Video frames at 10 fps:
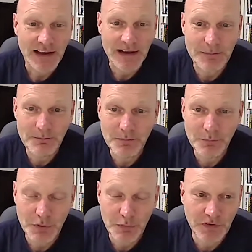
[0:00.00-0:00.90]

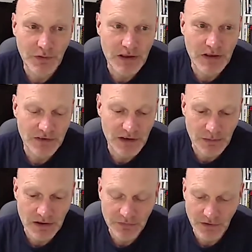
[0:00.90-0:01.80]
But also
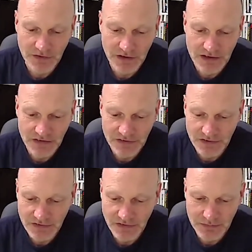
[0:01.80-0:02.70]
it's fascinating
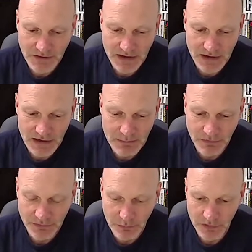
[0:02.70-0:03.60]
to get a
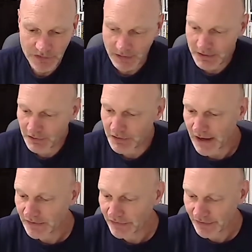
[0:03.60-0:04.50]
glimpse of what's going on
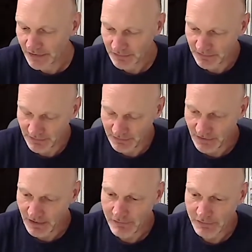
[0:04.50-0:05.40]
and to
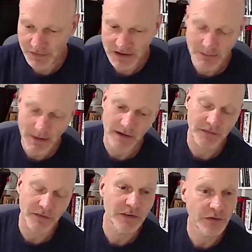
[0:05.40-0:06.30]
have a think
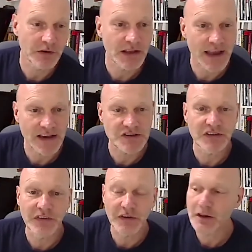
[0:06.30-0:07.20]
about the sort of
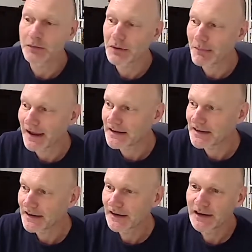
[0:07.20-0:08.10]
connections that can be made.
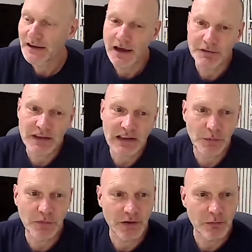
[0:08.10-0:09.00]
I think it's
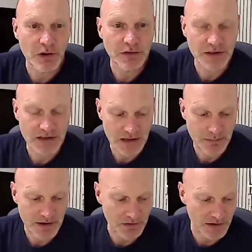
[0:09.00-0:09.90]
also worth thinking
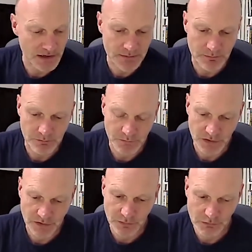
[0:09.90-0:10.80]
about
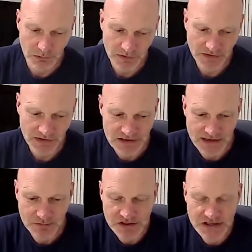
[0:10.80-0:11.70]
our sort of role as English
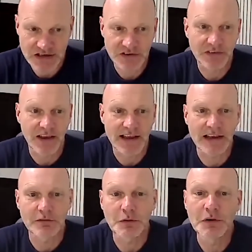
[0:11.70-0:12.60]
language teachers at
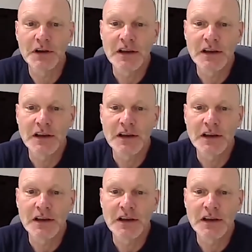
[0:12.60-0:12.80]
A-level.